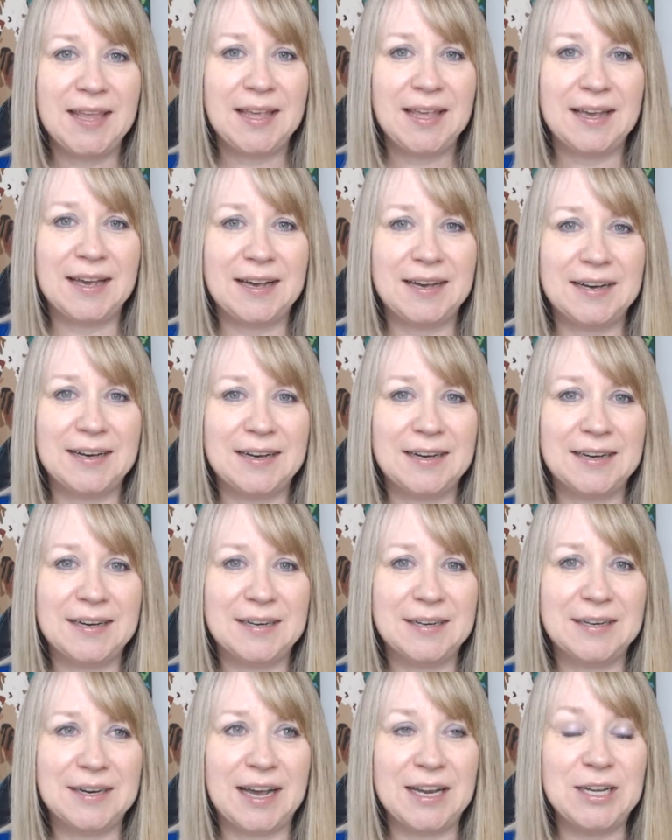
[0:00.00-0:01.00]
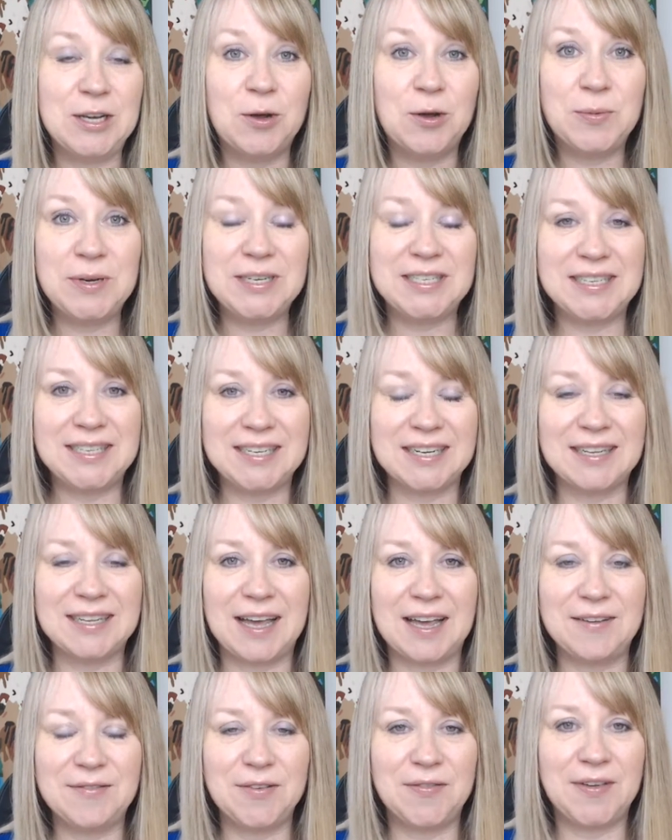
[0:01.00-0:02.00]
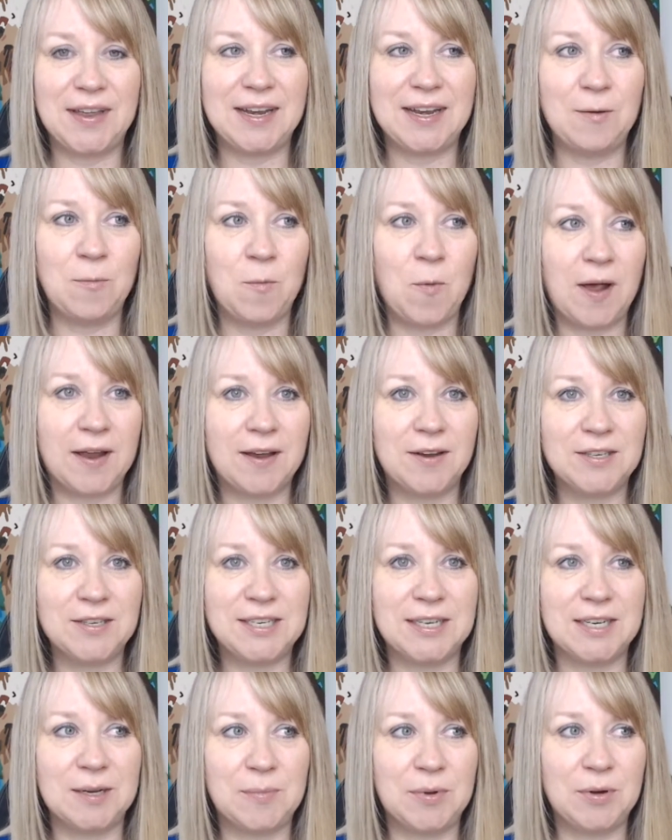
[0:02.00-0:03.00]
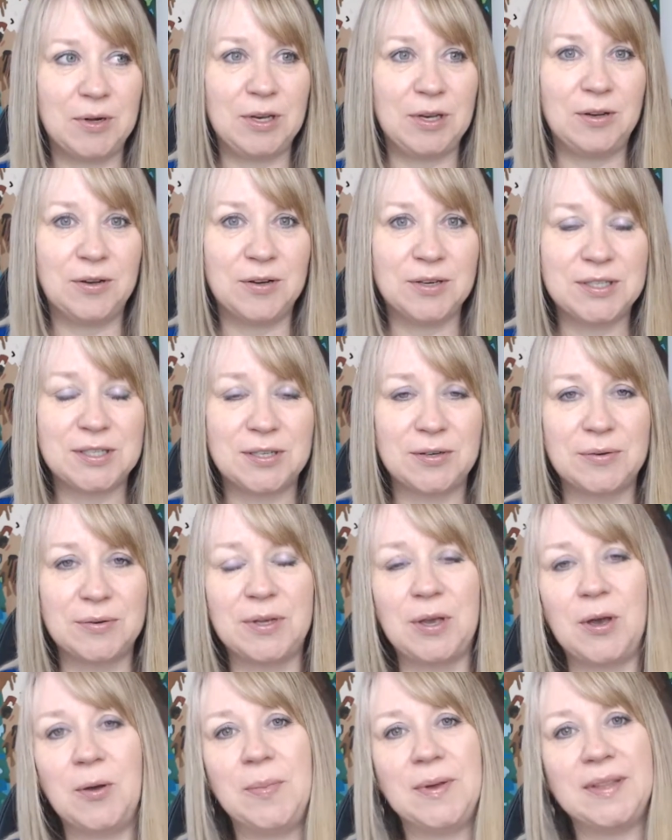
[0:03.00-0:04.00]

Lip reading: I know we did the live event in Wyerton about a year or so ago,